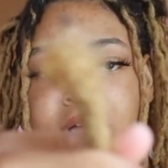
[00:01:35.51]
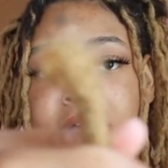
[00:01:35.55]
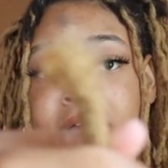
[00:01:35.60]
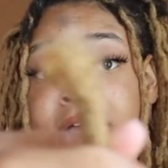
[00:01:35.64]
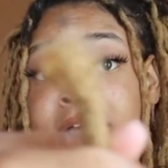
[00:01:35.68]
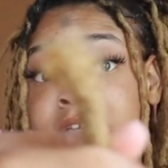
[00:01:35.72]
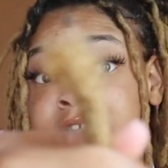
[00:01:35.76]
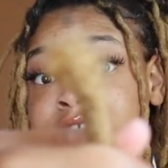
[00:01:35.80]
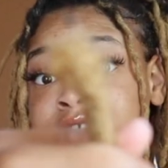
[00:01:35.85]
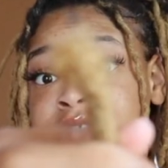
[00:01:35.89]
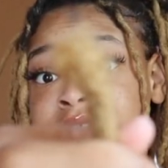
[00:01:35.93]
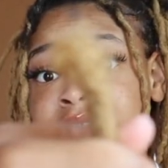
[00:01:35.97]
I
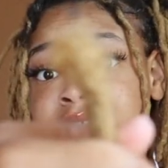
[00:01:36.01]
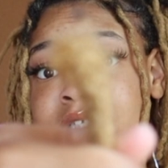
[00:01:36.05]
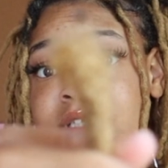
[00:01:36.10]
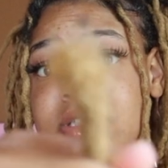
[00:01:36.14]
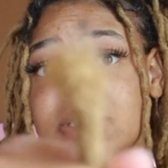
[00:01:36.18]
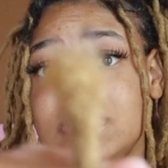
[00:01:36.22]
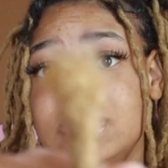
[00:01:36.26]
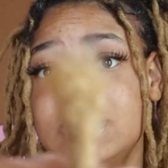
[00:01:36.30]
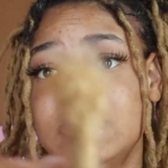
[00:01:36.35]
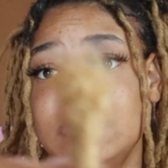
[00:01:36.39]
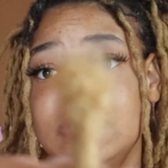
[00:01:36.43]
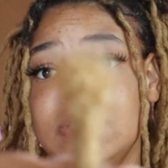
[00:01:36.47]
guess you can
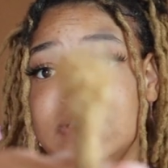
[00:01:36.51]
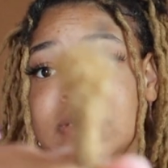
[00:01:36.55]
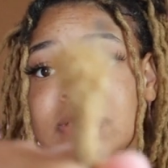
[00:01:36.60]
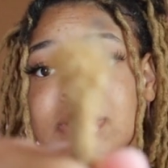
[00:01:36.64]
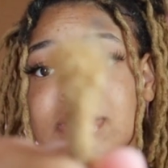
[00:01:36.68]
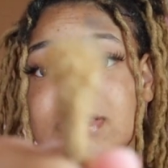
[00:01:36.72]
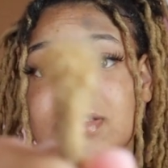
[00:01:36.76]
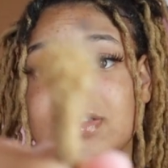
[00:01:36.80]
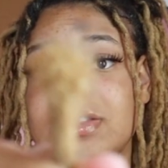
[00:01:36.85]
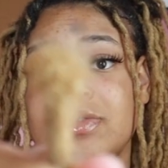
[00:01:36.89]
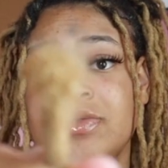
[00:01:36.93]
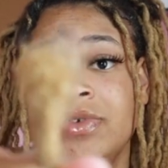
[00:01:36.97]
see it
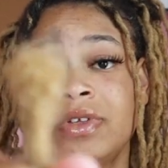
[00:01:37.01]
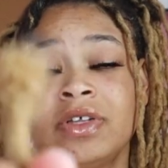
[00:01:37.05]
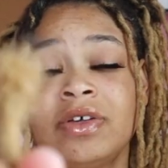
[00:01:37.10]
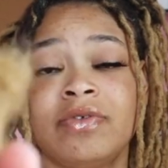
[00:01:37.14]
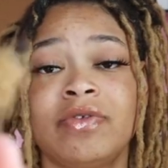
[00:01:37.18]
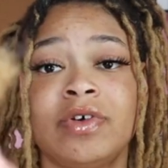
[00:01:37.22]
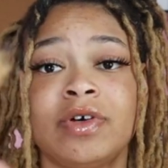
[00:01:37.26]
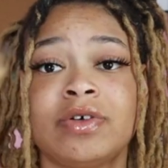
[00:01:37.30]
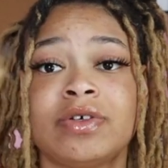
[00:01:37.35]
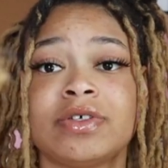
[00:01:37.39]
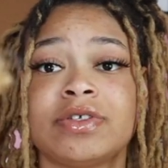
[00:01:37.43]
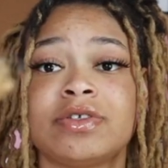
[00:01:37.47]
because it's really
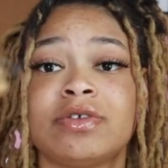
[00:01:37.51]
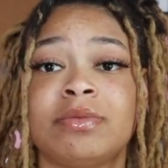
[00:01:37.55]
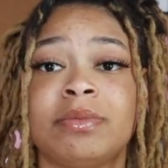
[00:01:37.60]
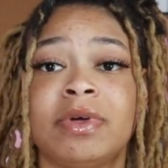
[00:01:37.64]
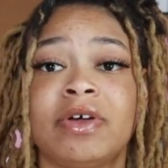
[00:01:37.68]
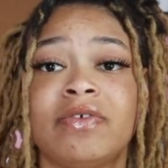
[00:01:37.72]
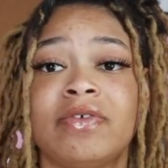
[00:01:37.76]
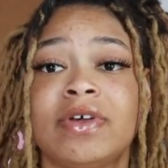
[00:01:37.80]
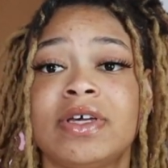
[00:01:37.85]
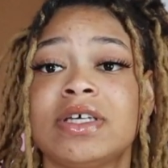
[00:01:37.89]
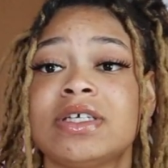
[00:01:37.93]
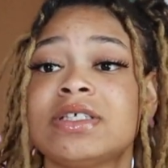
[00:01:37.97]
focused on
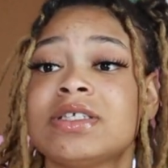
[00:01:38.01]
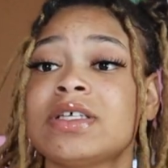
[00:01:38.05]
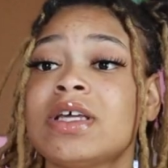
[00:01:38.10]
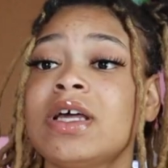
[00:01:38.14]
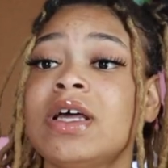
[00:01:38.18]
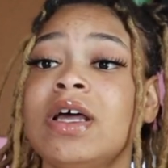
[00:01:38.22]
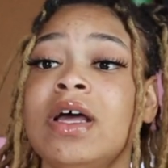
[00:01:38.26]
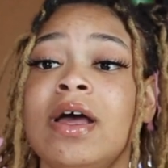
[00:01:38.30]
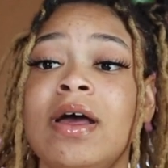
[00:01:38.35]
my face.